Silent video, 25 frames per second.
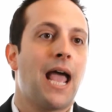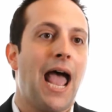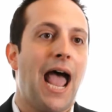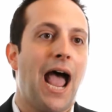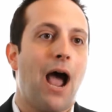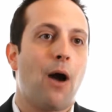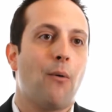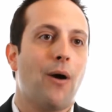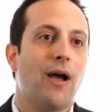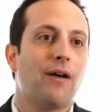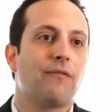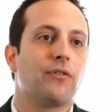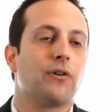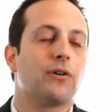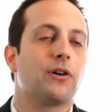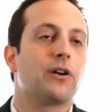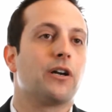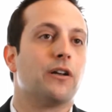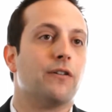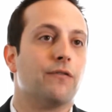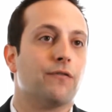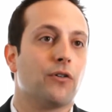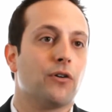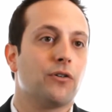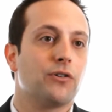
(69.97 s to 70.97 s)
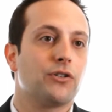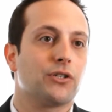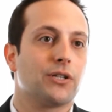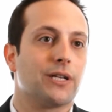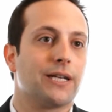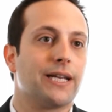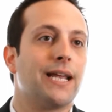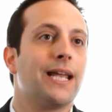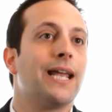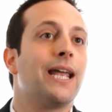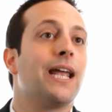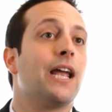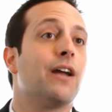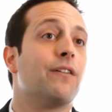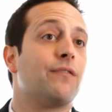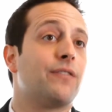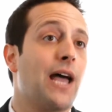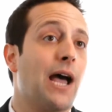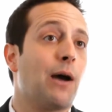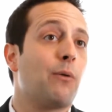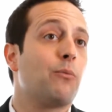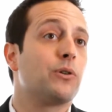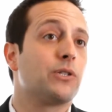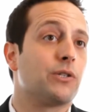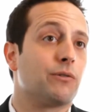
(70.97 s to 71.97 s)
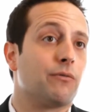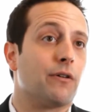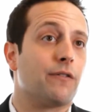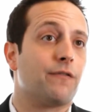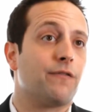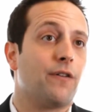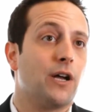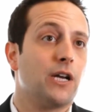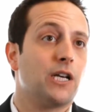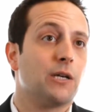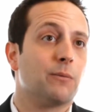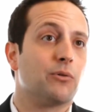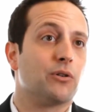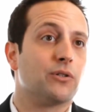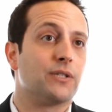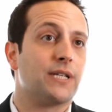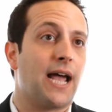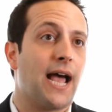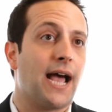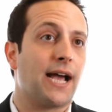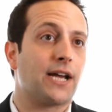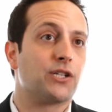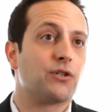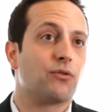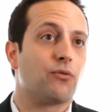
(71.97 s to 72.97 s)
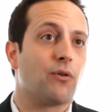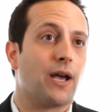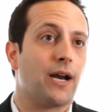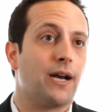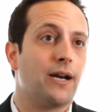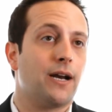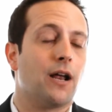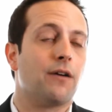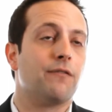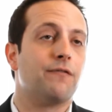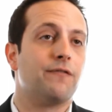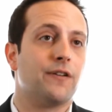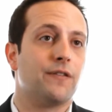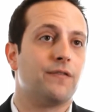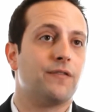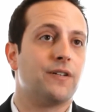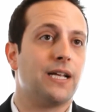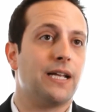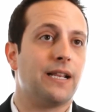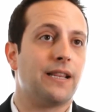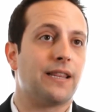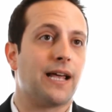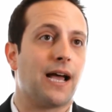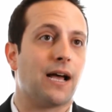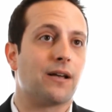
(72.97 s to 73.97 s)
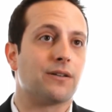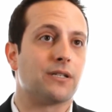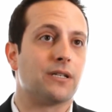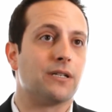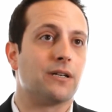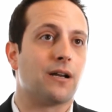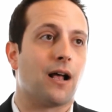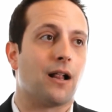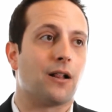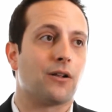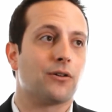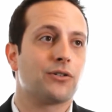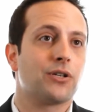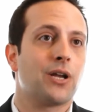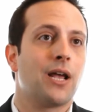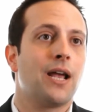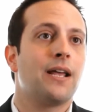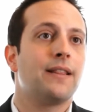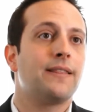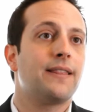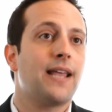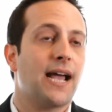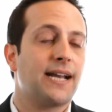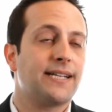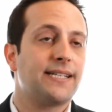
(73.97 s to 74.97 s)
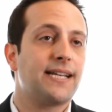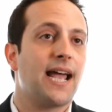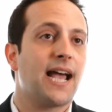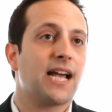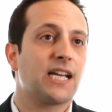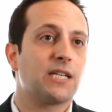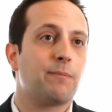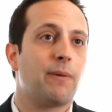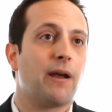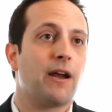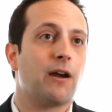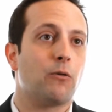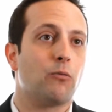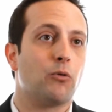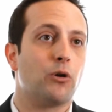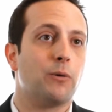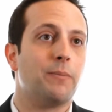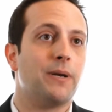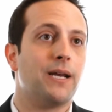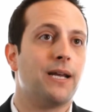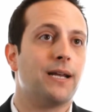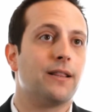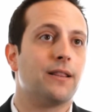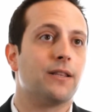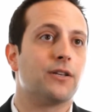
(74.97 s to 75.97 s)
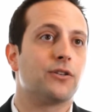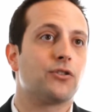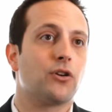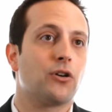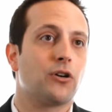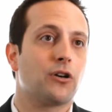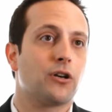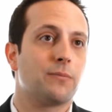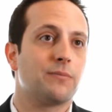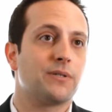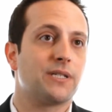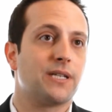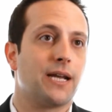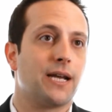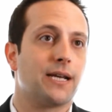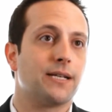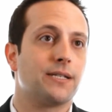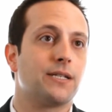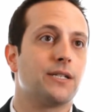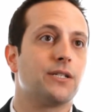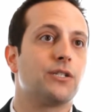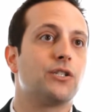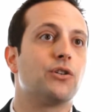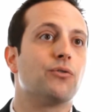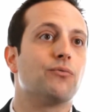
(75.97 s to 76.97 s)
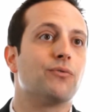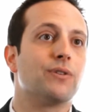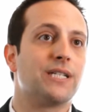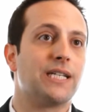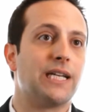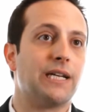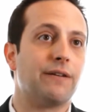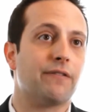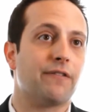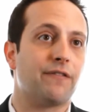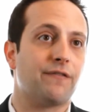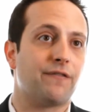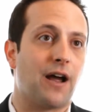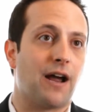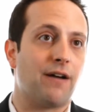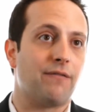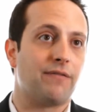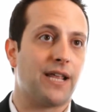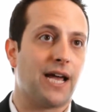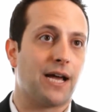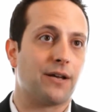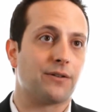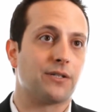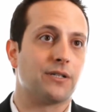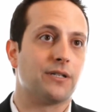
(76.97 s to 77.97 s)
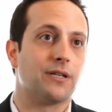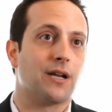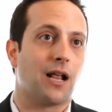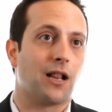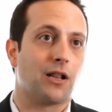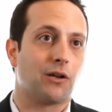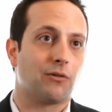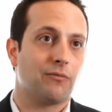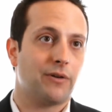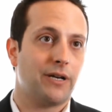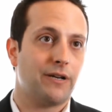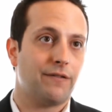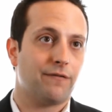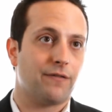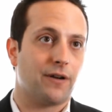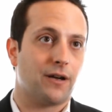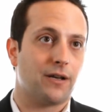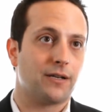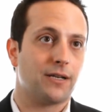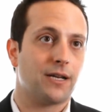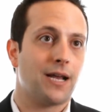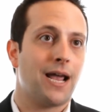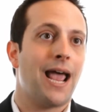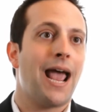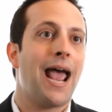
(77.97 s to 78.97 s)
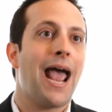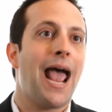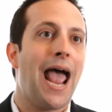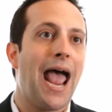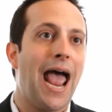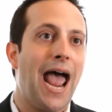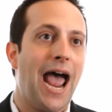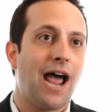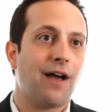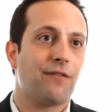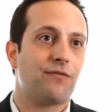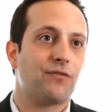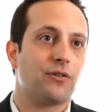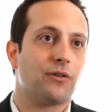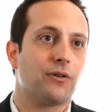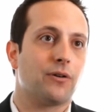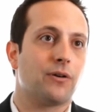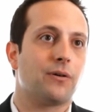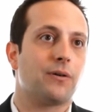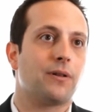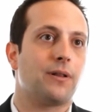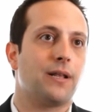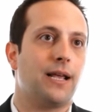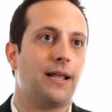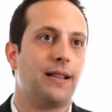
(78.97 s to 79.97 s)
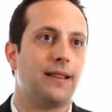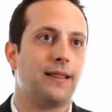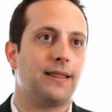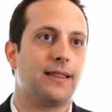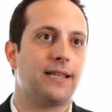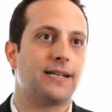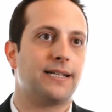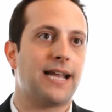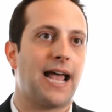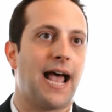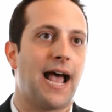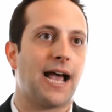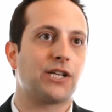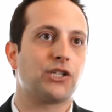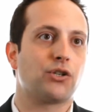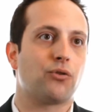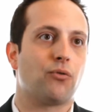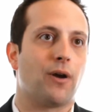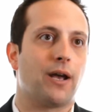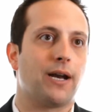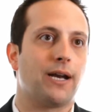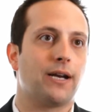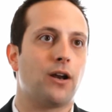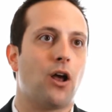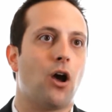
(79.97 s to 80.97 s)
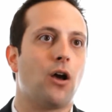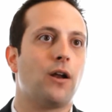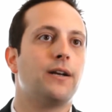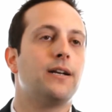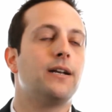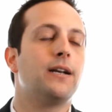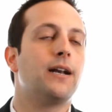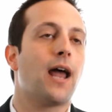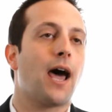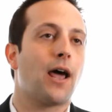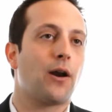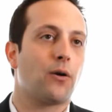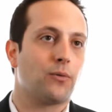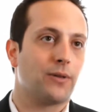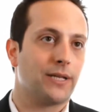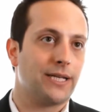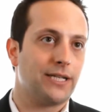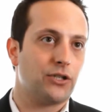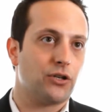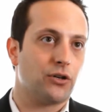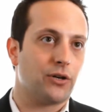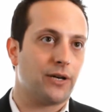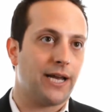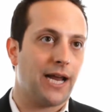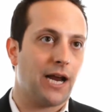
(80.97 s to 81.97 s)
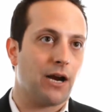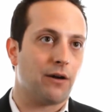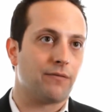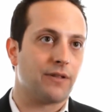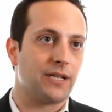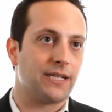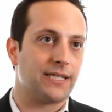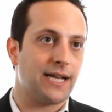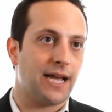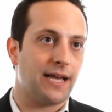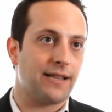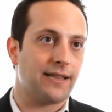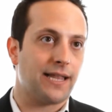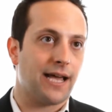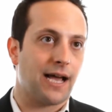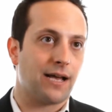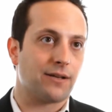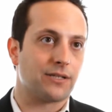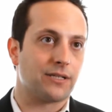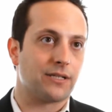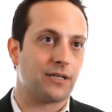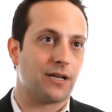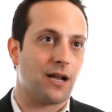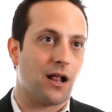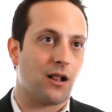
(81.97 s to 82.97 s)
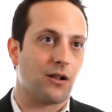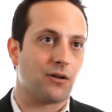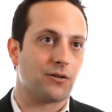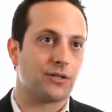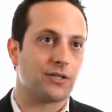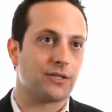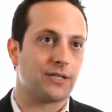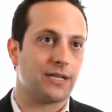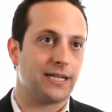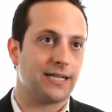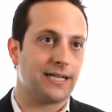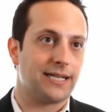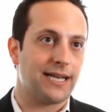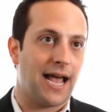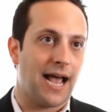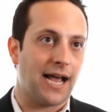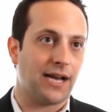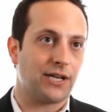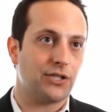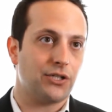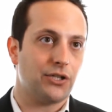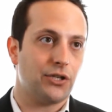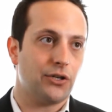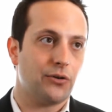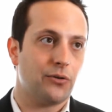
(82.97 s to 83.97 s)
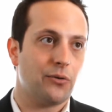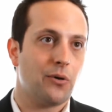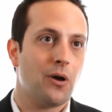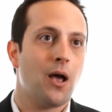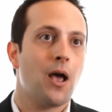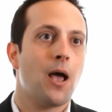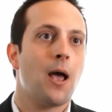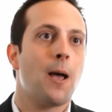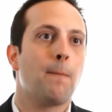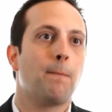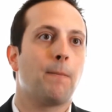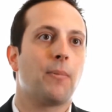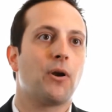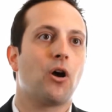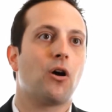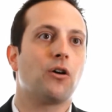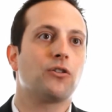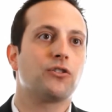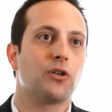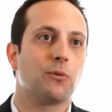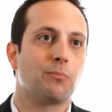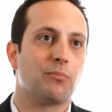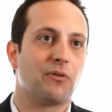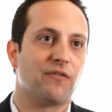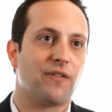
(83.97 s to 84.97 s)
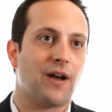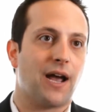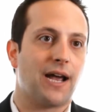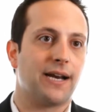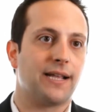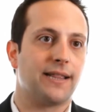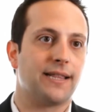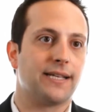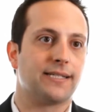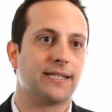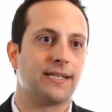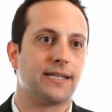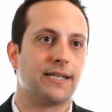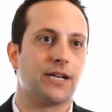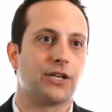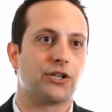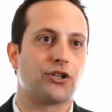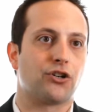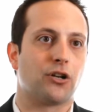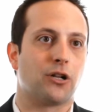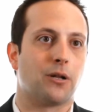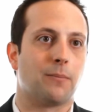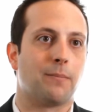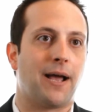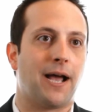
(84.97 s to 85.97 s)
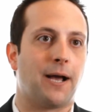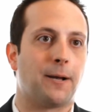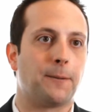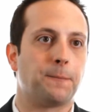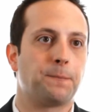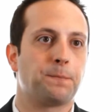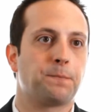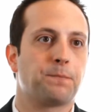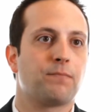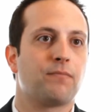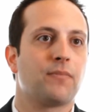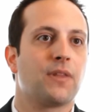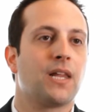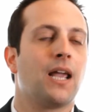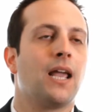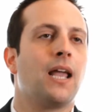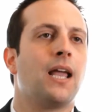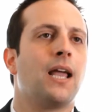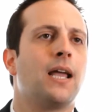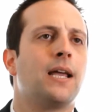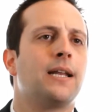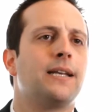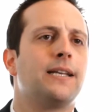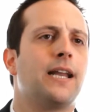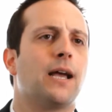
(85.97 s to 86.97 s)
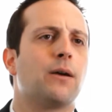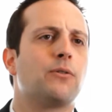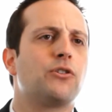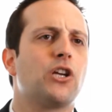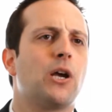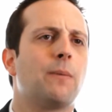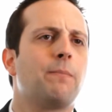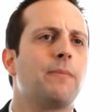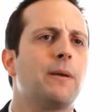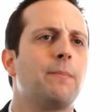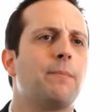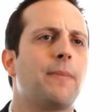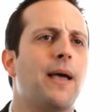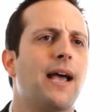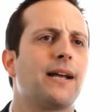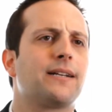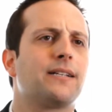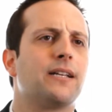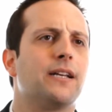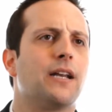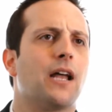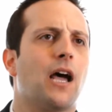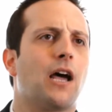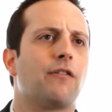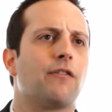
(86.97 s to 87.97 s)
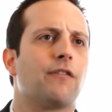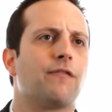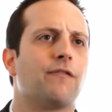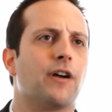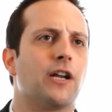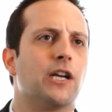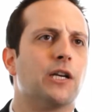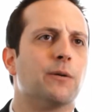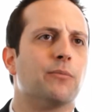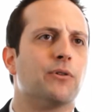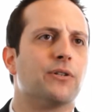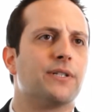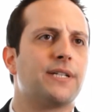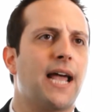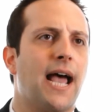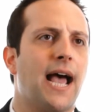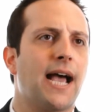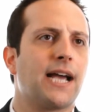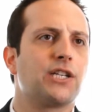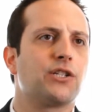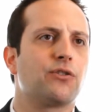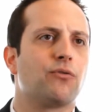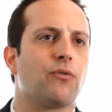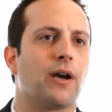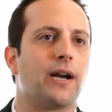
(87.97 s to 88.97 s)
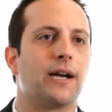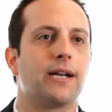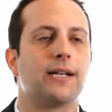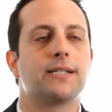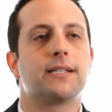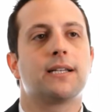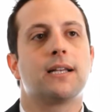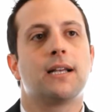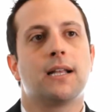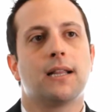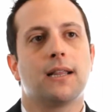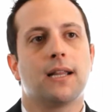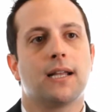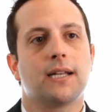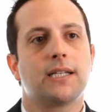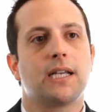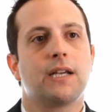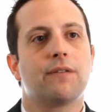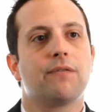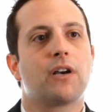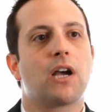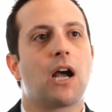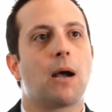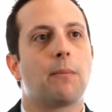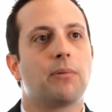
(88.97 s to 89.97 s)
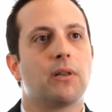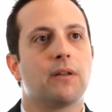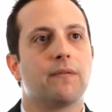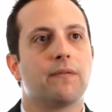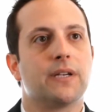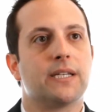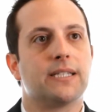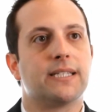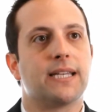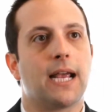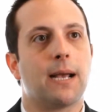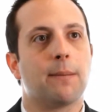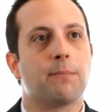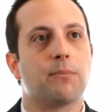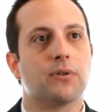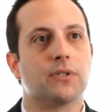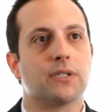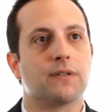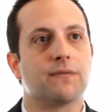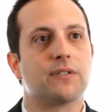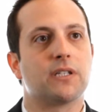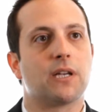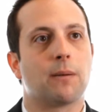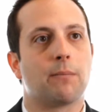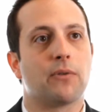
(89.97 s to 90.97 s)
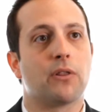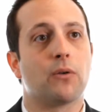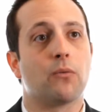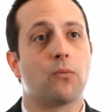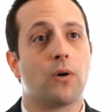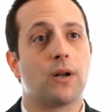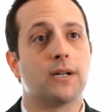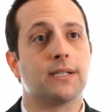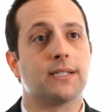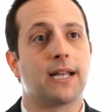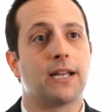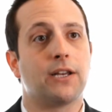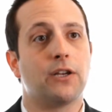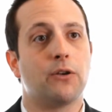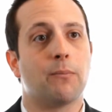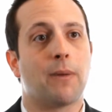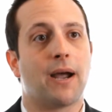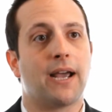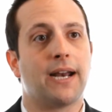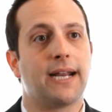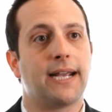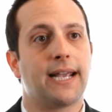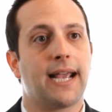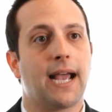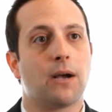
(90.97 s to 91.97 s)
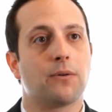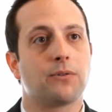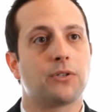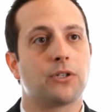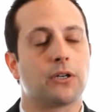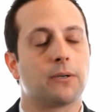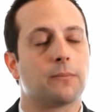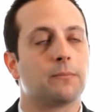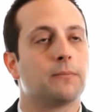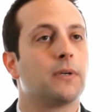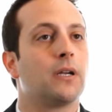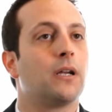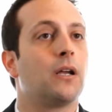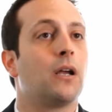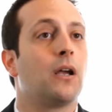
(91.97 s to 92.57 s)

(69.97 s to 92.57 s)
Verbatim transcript: However, conversely, if that was a refundable tax credit of $15,000, that taxpayer would be in the circumstances to receive a $5,000 refund after the tax credit not only took care of the $10,000 in tax due, but also provided this additional amount. Now jumping back to non-refundable tax credits, let's give a couple of examples of some of the ones that you might encounter.